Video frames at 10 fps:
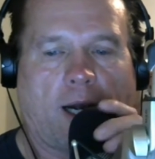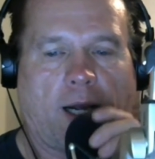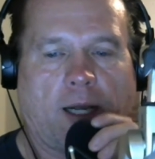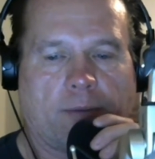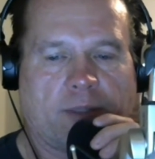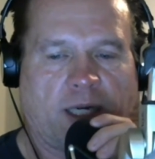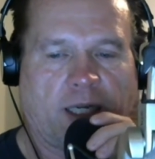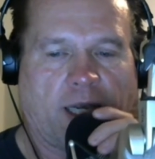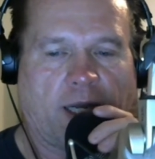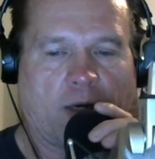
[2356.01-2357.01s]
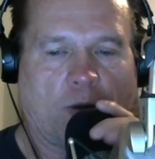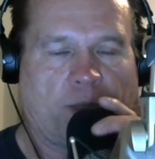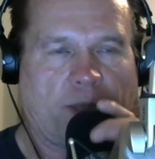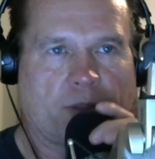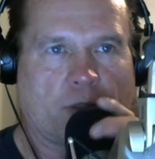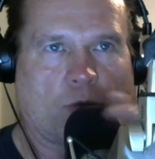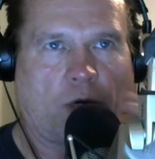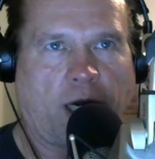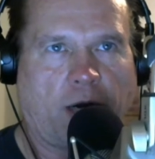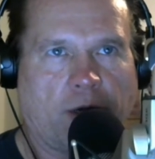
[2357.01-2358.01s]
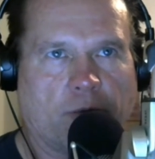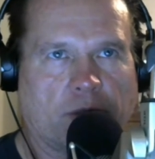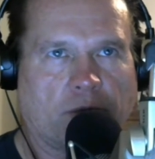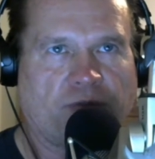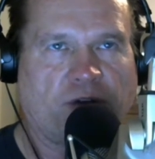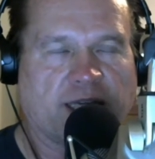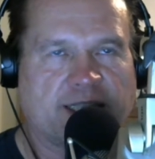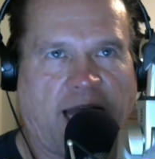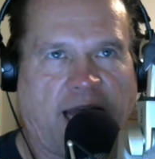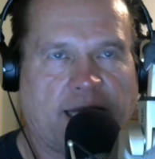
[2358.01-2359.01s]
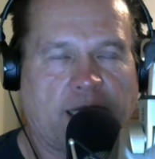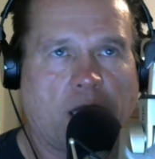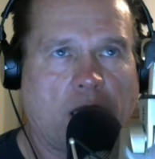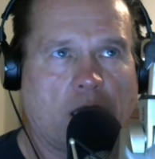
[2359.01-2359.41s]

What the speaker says: Then again, I know people that were hairy when they were fucking 10